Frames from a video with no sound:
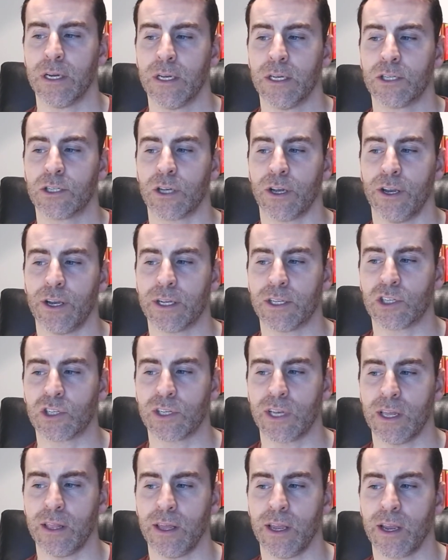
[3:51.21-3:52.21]
So you can
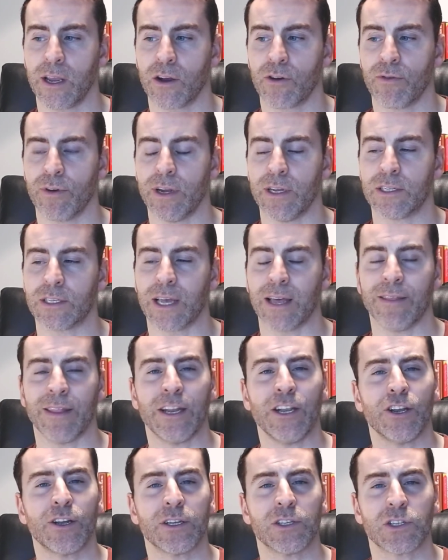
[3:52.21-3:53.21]
see the increase, and then
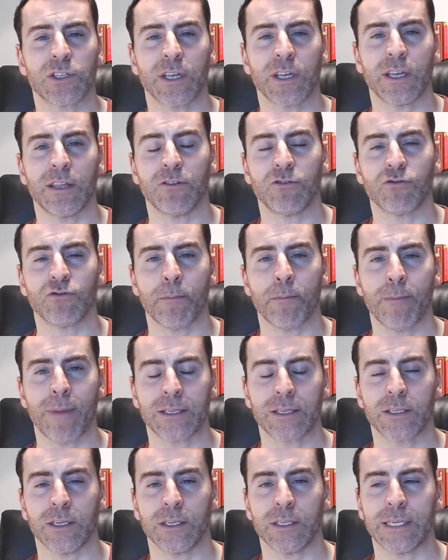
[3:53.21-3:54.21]
you can see the
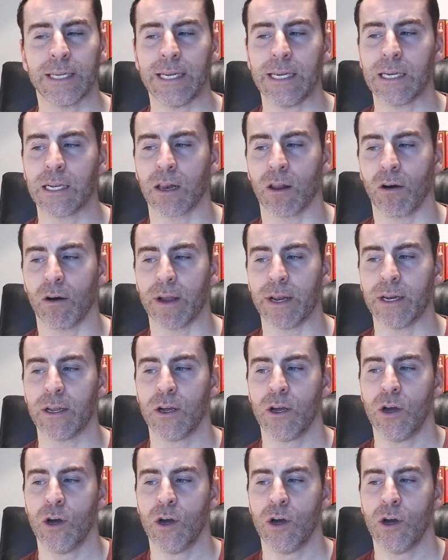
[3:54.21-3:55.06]
dramatic decline